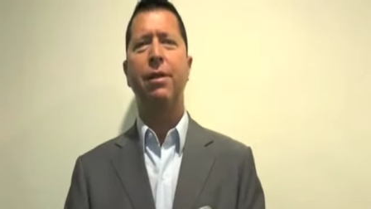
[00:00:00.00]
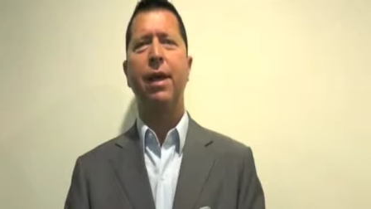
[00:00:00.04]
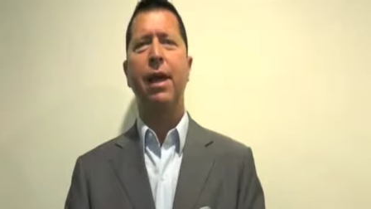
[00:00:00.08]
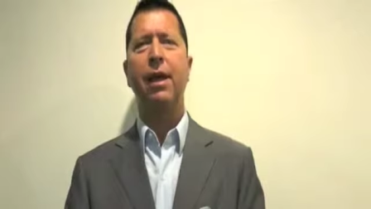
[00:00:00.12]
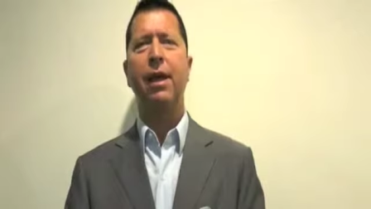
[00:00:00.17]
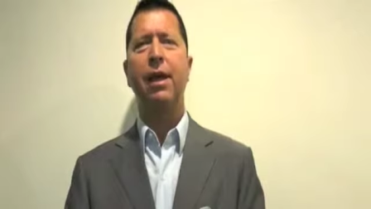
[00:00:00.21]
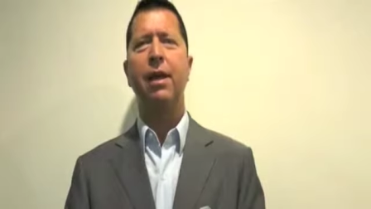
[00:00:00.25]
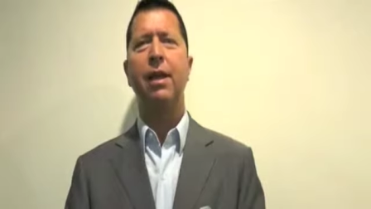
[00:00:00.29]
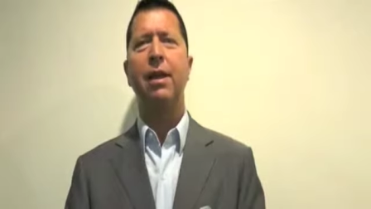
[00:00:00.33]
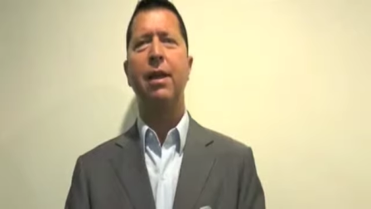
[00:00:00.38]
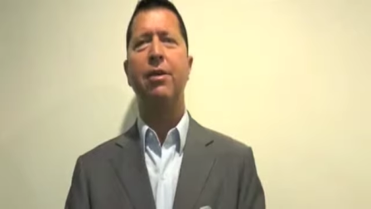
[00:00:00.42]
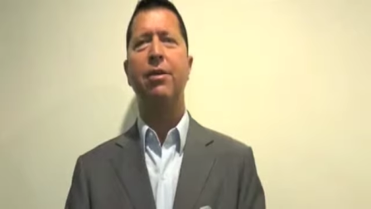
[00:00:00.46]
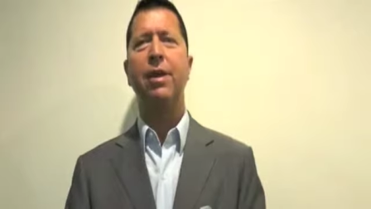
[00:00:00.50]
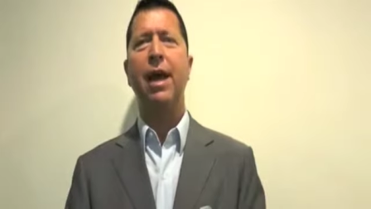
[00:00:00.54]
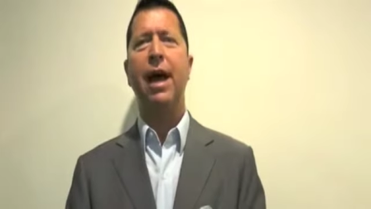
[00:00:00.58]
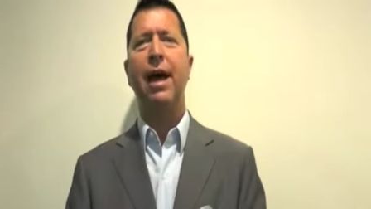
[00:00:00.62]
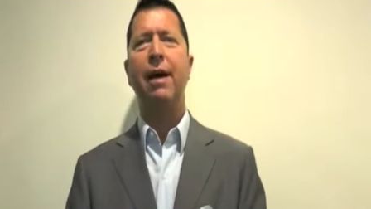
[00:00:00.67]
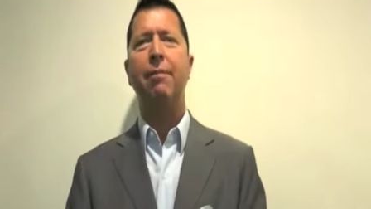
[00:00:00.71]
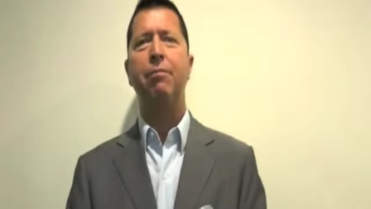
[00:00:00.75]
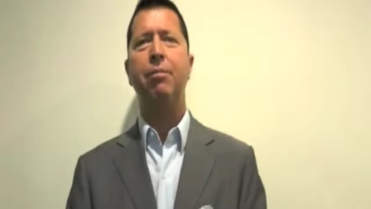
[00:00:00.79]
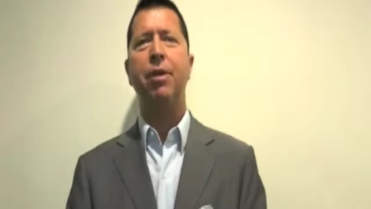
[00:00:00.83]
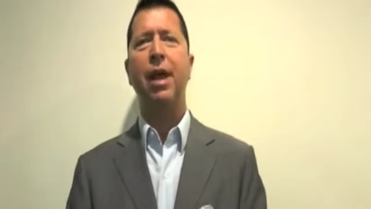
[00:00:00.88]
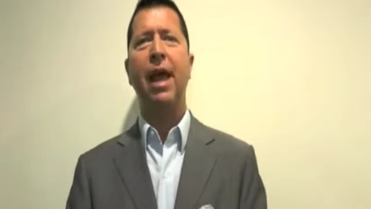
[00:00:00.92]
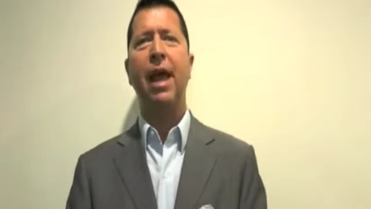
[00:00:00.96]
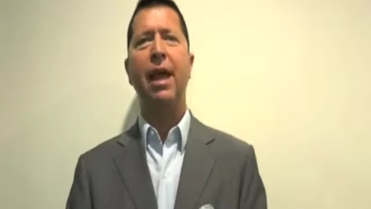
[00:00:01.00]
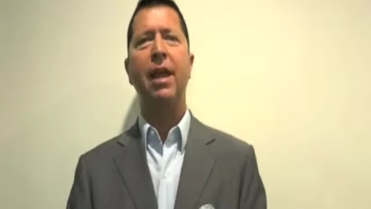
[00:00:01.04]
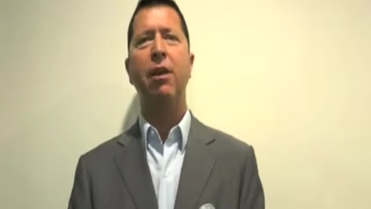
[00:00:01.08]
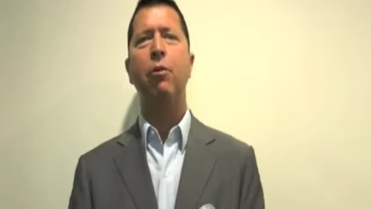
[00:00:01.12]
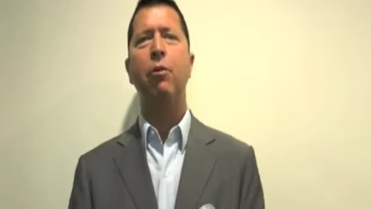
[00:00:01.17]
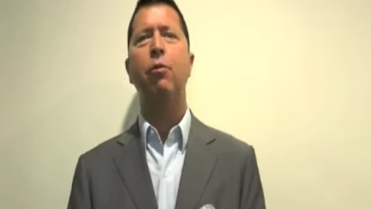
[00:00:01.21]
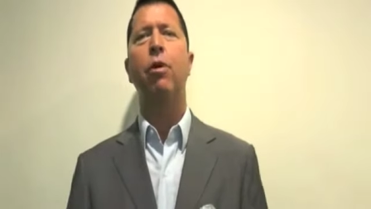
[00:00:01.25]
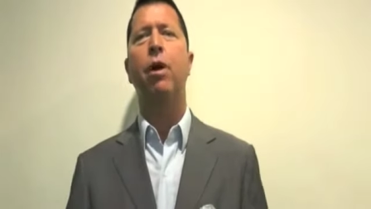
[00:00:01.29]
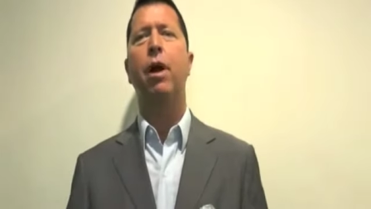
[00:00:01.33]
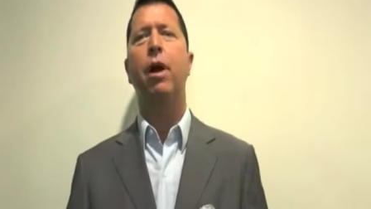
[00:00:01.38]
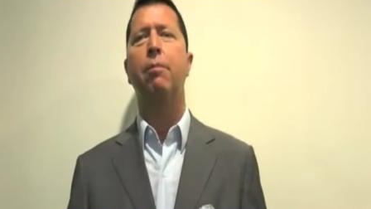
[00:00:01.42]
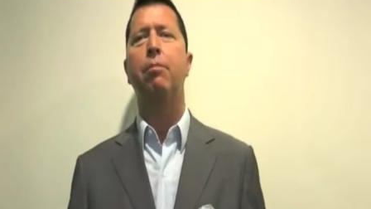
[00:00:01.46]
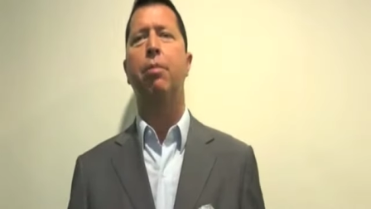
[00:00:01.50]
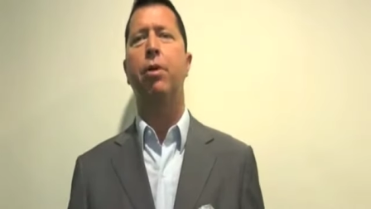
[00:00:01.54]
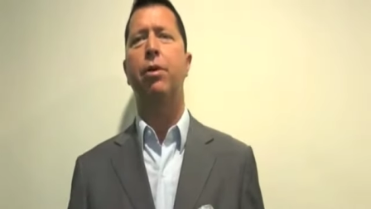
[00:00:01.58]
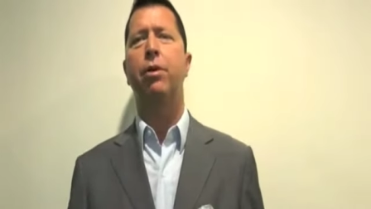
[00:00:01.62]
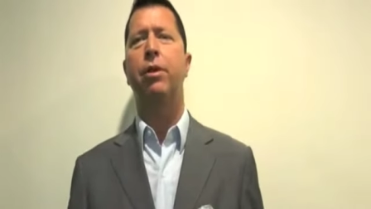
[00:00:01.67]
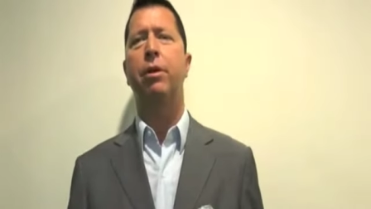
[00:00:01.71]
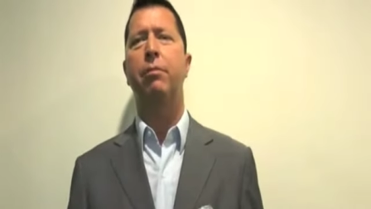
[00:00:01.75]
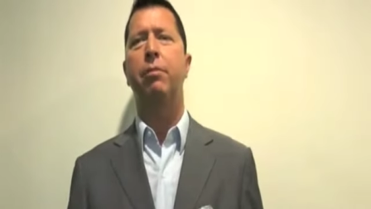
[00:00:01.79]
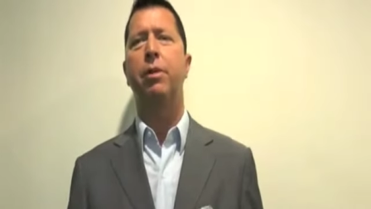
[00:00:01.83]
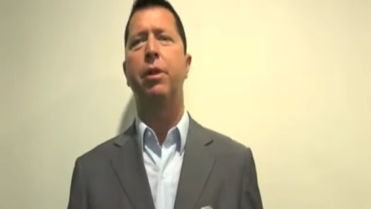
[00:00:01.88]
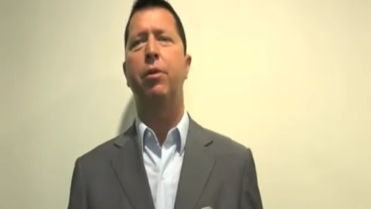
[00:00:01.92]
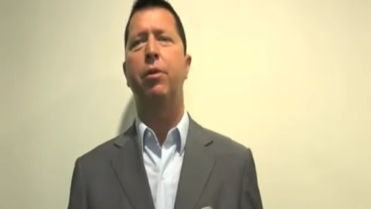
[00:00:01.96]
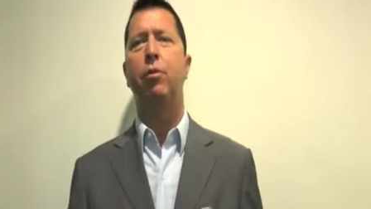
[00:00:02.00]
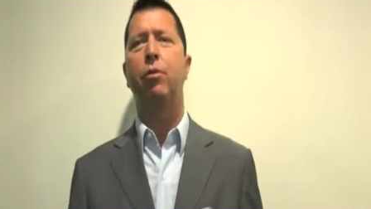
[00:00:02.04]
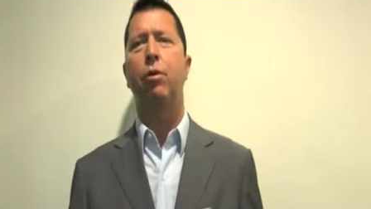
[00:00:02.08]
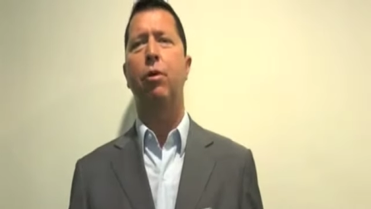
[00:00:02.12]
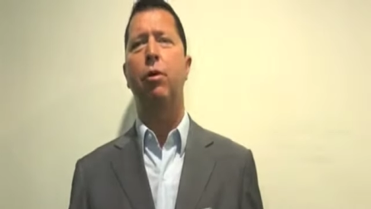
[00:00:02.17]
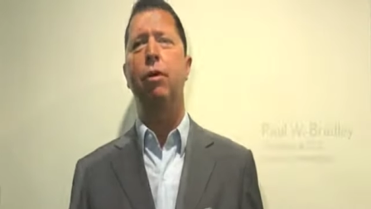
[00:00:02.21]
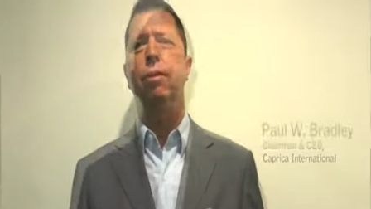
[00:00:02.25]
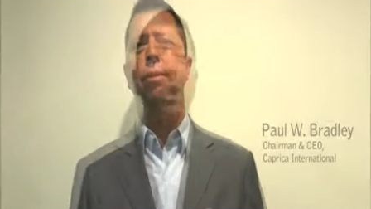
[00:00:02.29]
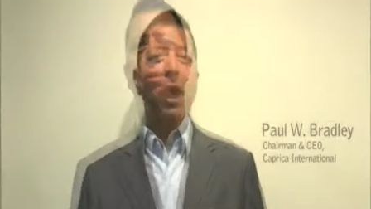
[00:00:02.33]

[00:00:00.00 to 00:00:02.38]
they can adapt anywhere I put them in the world.